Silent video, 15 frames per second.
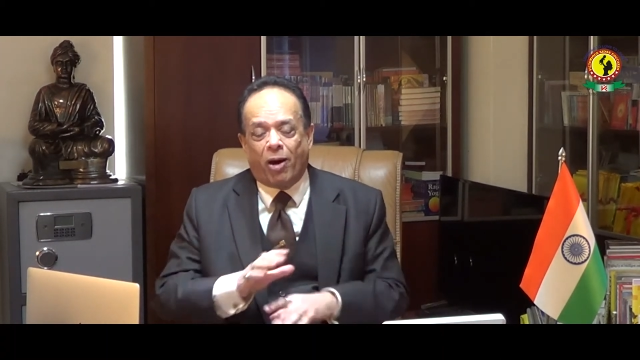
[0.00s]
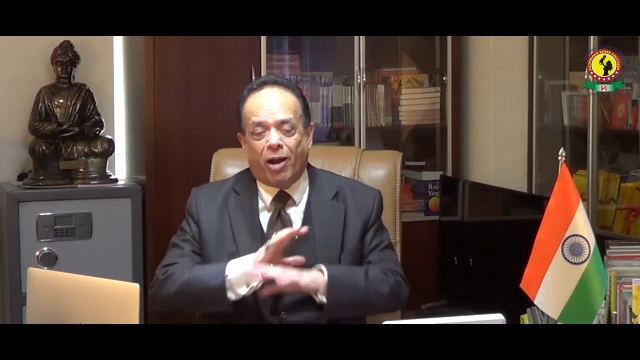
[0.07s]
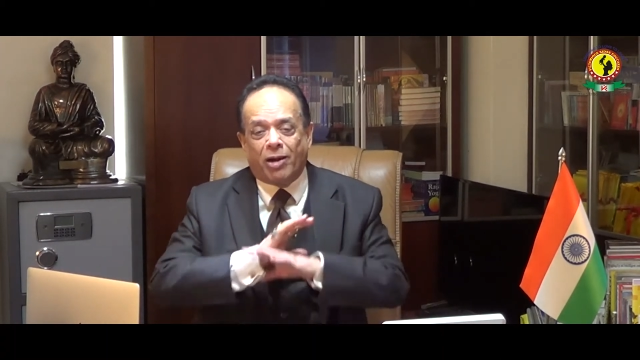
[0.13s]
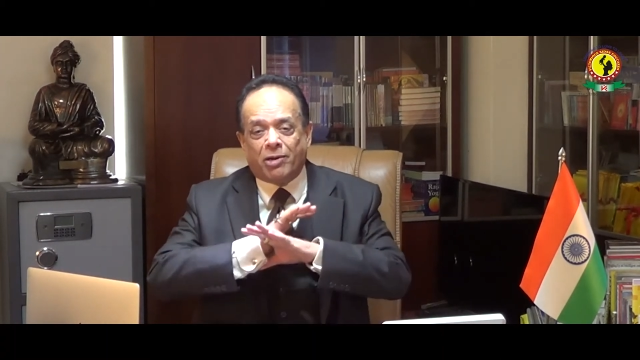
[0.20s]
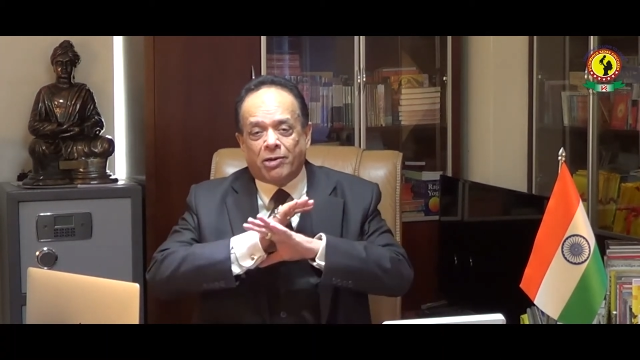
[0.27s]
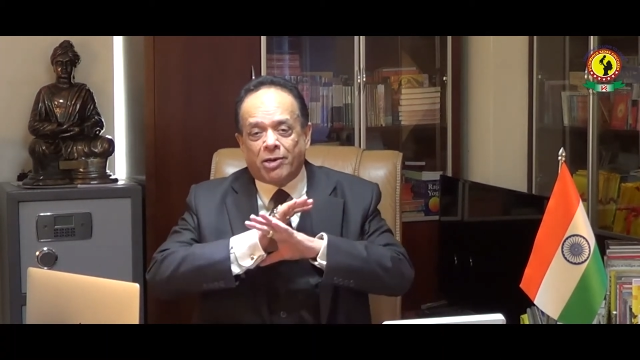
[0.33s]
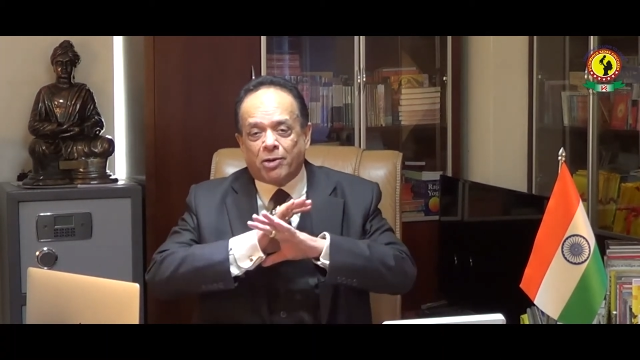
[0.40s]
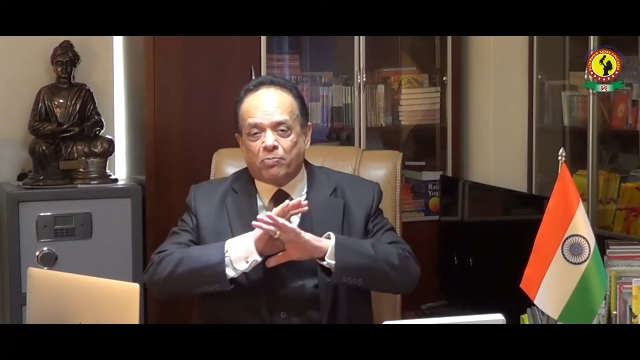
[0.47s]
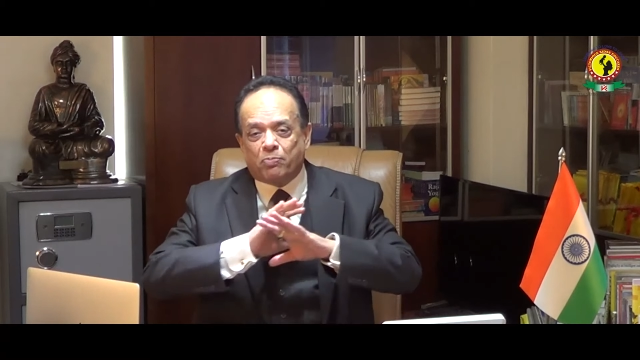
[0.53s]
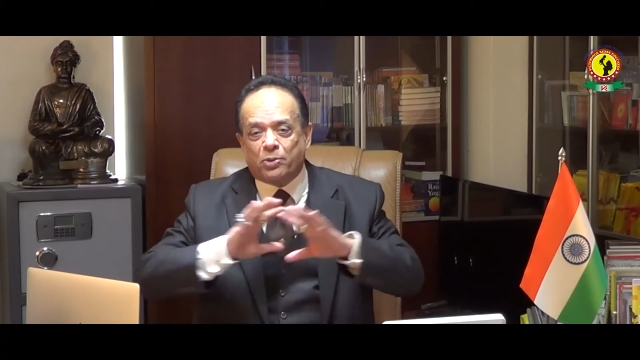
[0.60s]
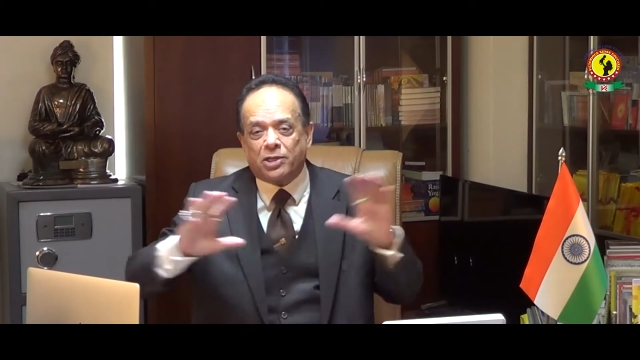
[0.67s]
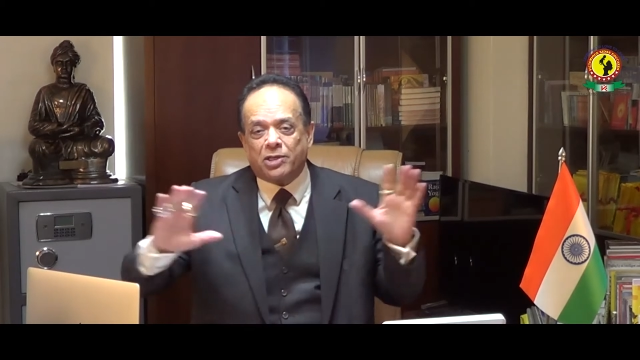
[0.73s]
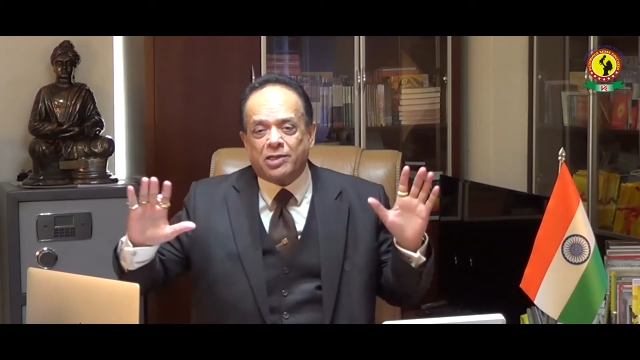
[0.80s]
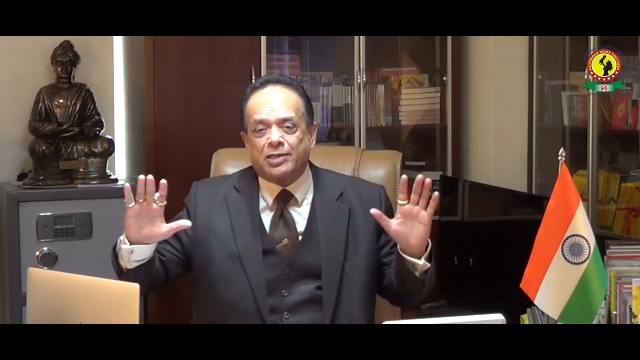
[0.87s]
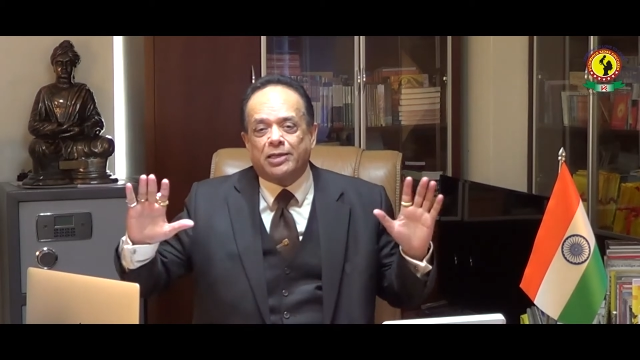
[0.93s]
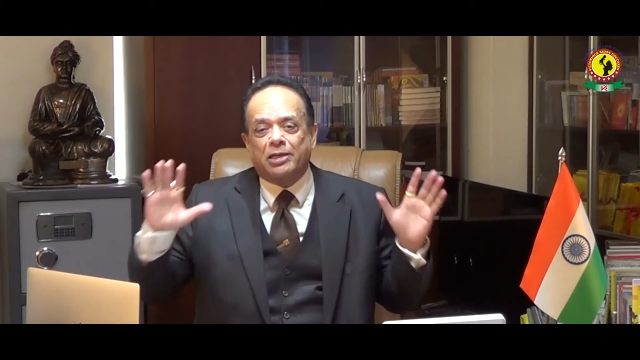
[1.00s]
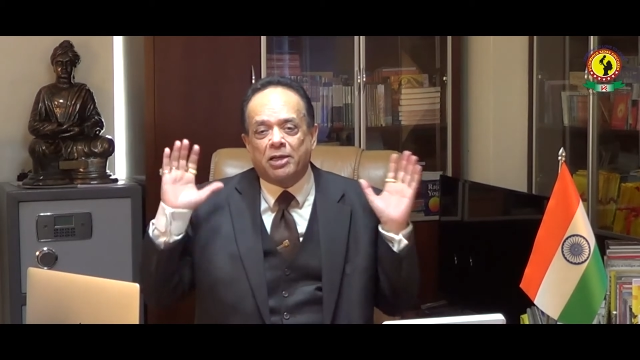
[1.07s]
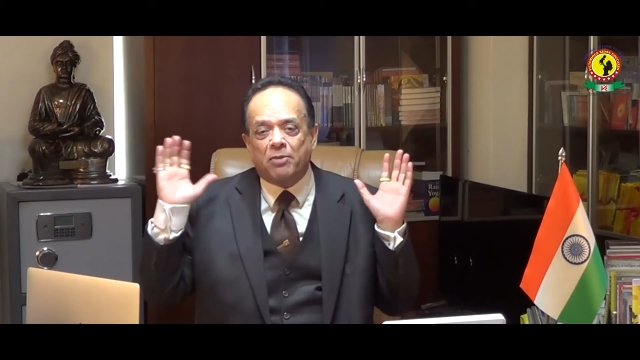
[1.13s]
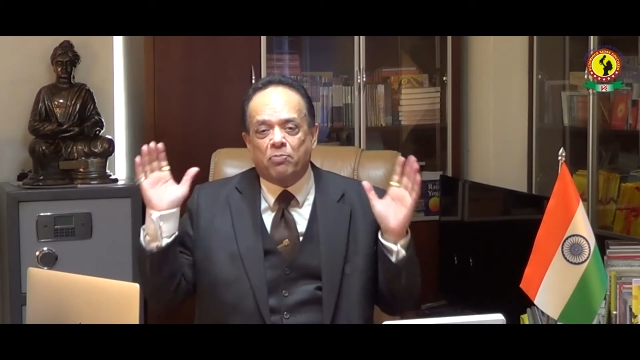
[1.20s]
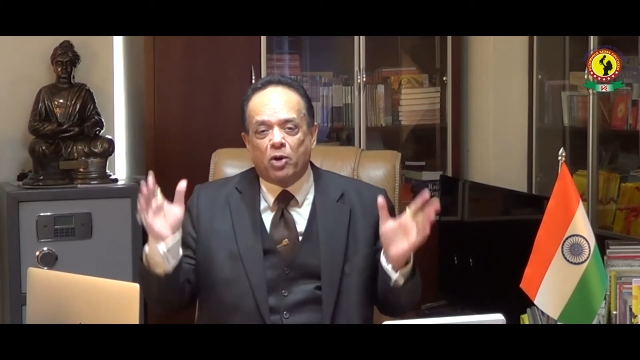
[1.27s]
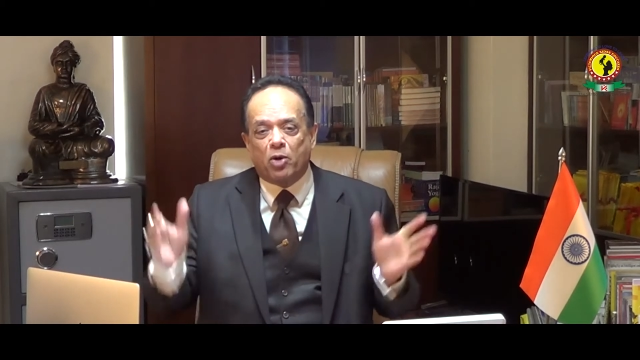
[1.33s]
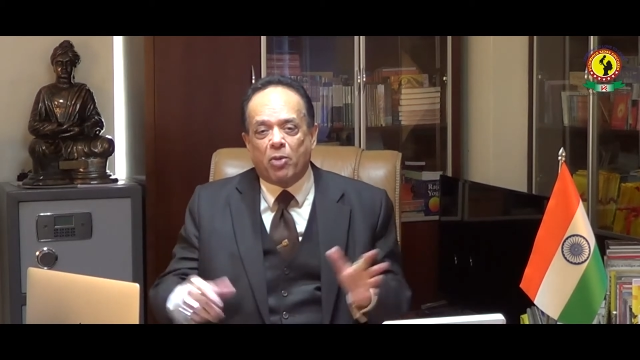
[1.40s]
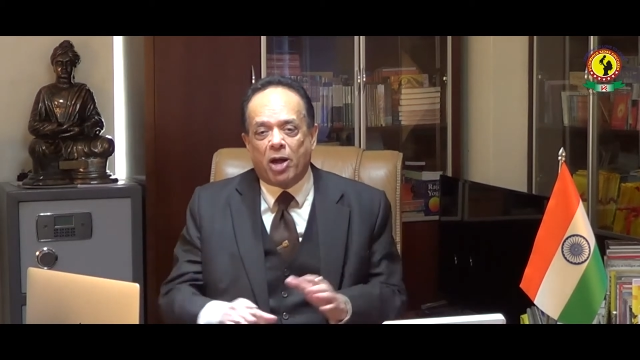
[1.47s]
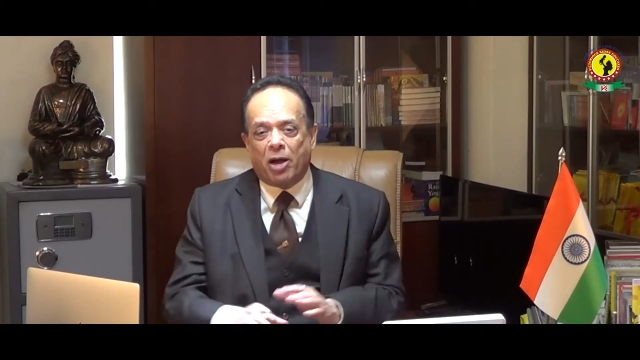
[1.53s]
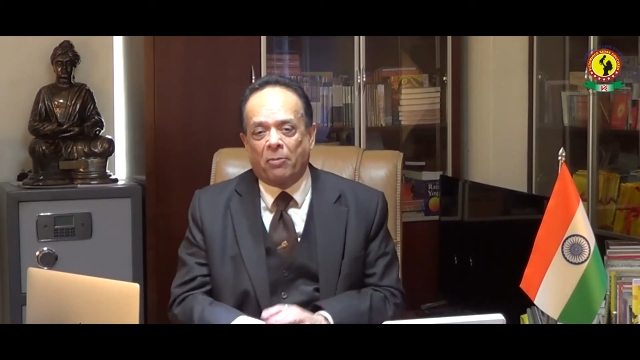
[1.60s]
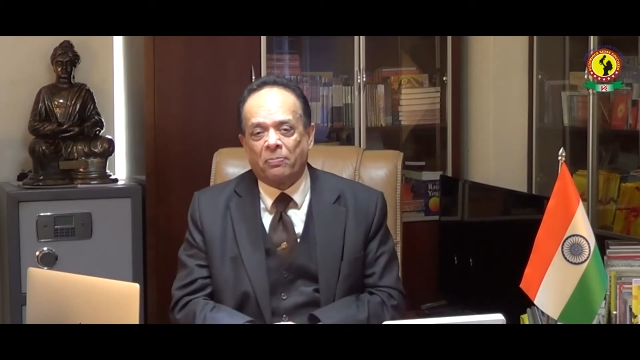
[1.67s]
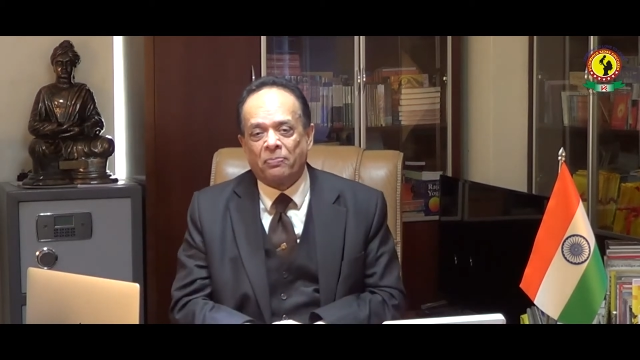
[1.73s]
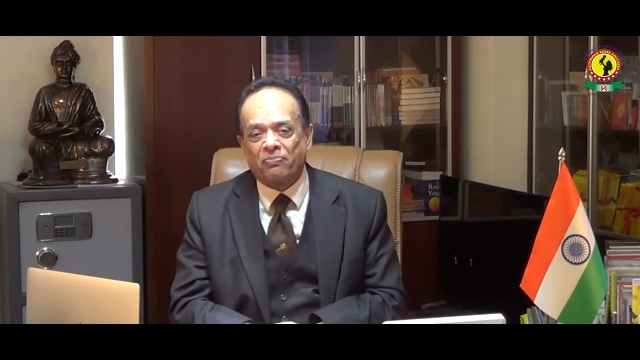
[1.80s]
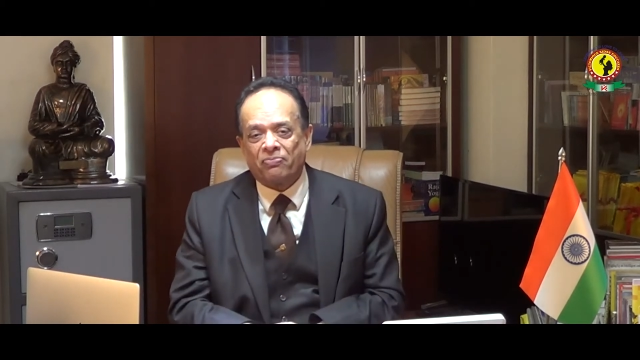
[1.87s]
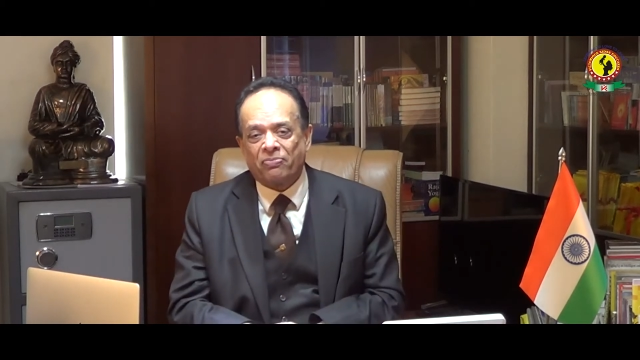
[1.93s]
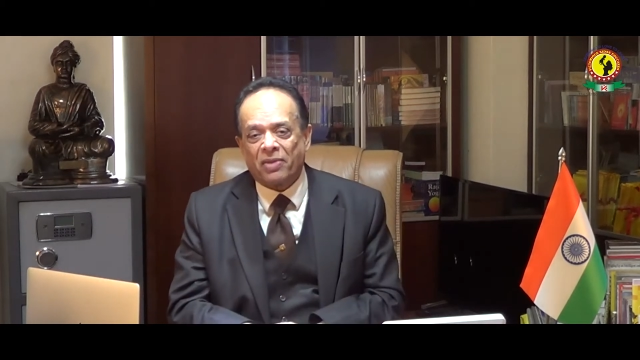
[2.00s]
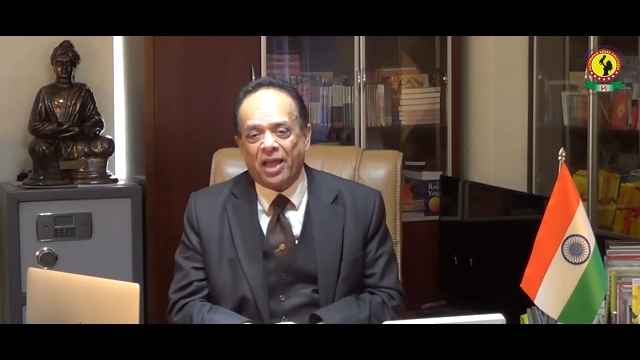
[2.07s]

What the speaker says: 100% diploma.